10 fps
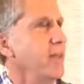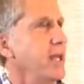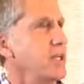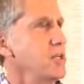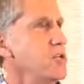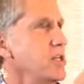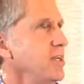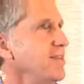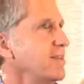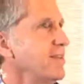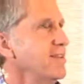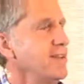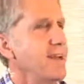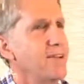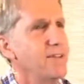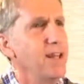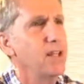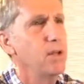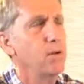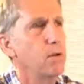Thank you, Jesus. Yes,
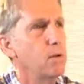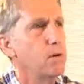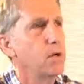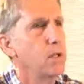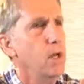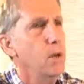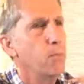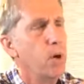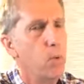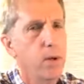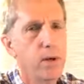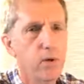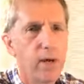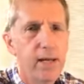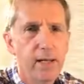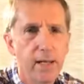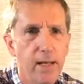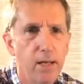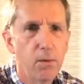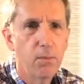thank you, Lord. Boy, what a great
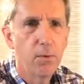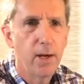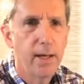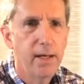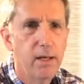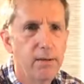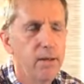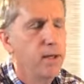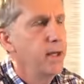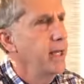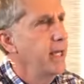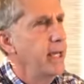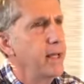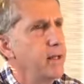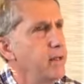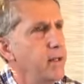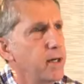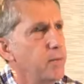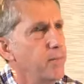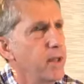hymn, right? And
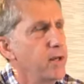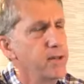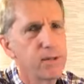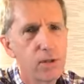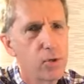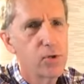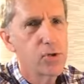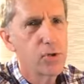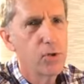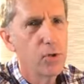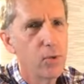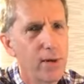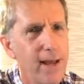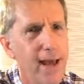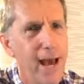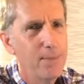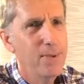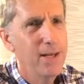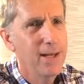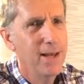um, that is so true. What a
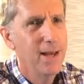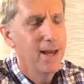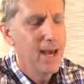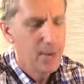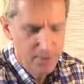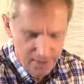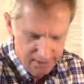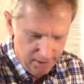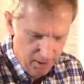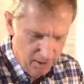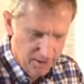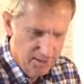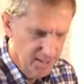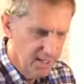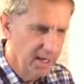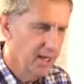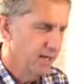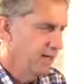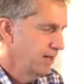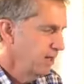happy, happy song to
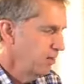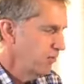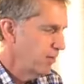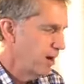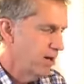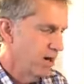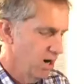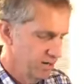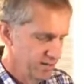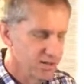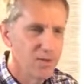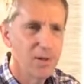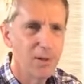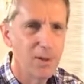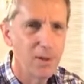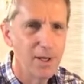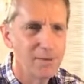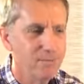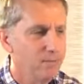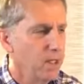sing from our hearts to the Lord.